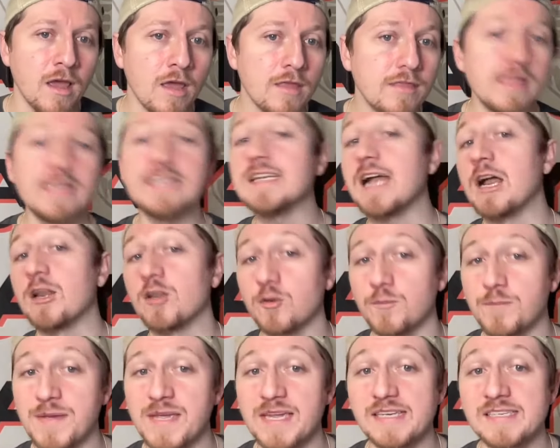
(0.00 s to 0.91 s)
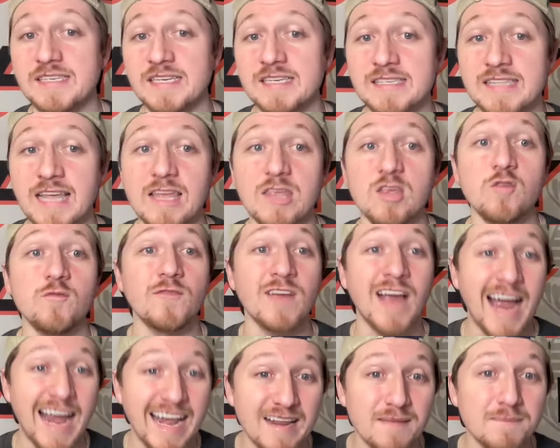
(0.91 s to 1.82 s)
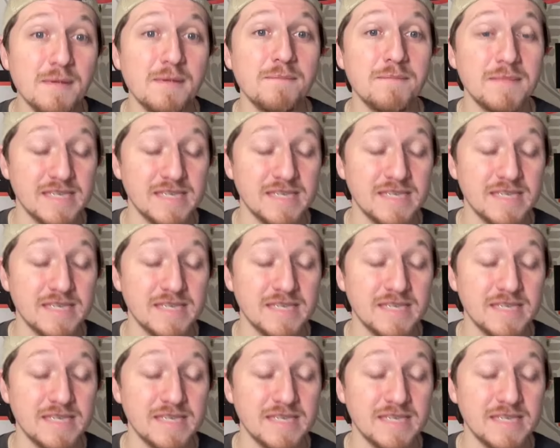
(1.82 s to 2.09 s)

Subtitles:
these other pieces that you've kind of been